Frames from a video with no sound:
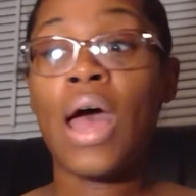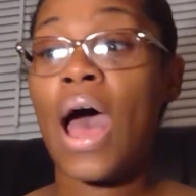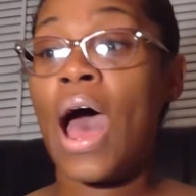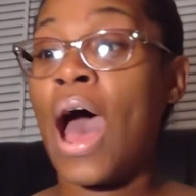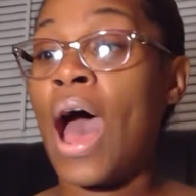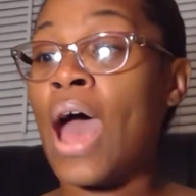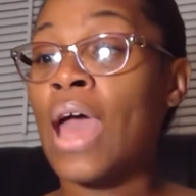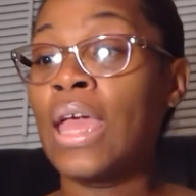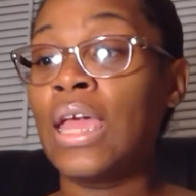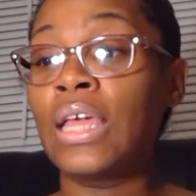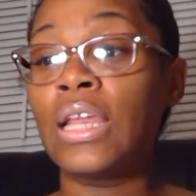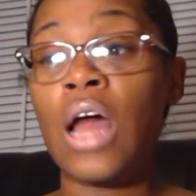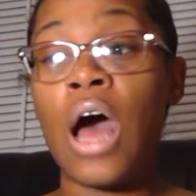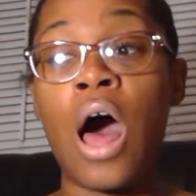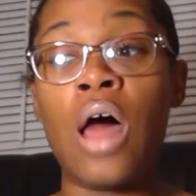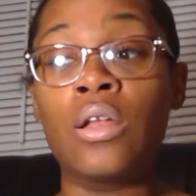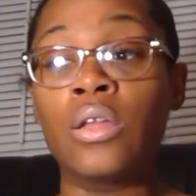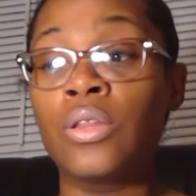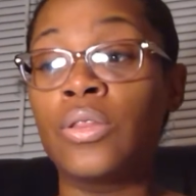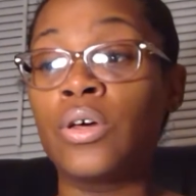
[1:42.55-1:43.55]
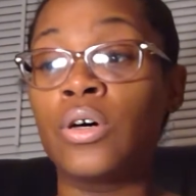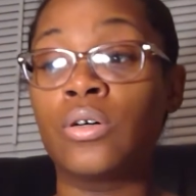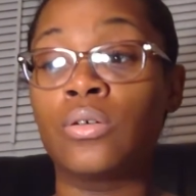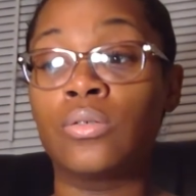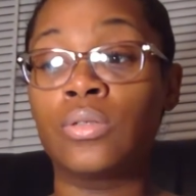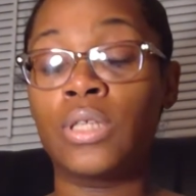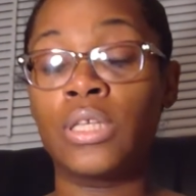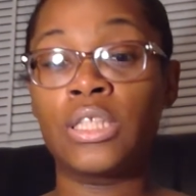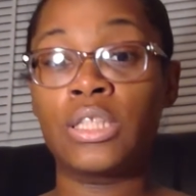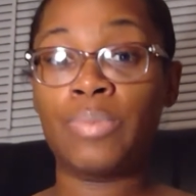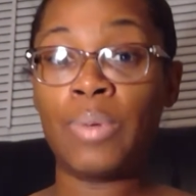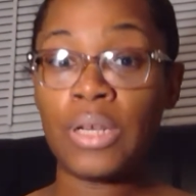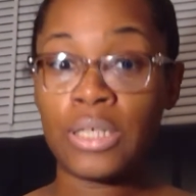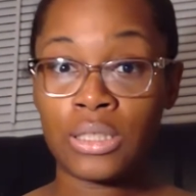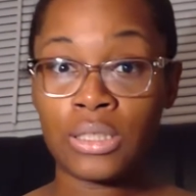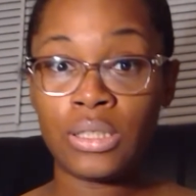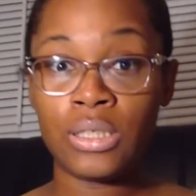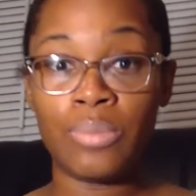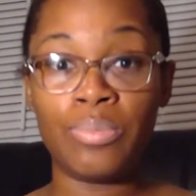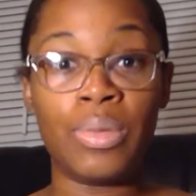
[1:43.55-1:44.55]
I hit all of those,
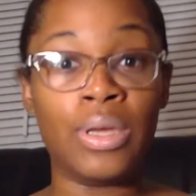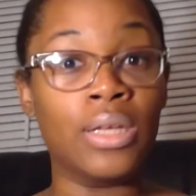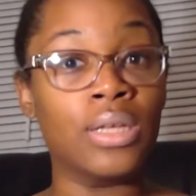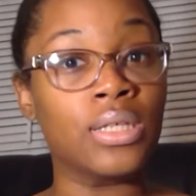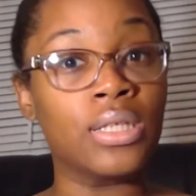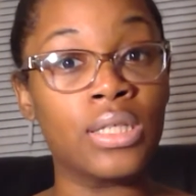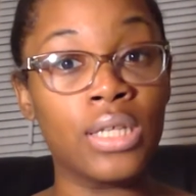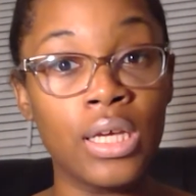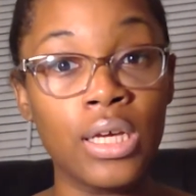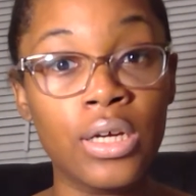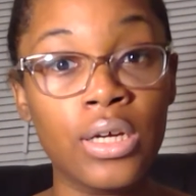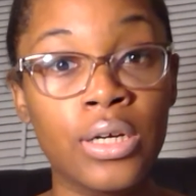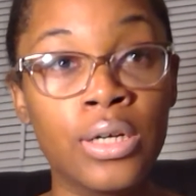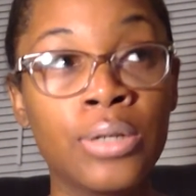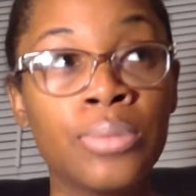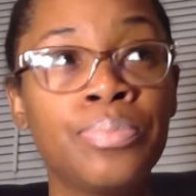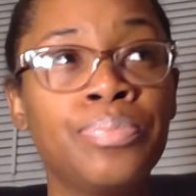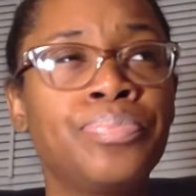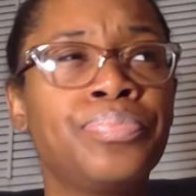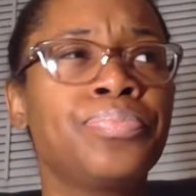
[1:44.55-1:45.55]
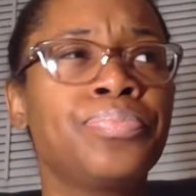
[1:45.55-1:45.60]
especially being a singer.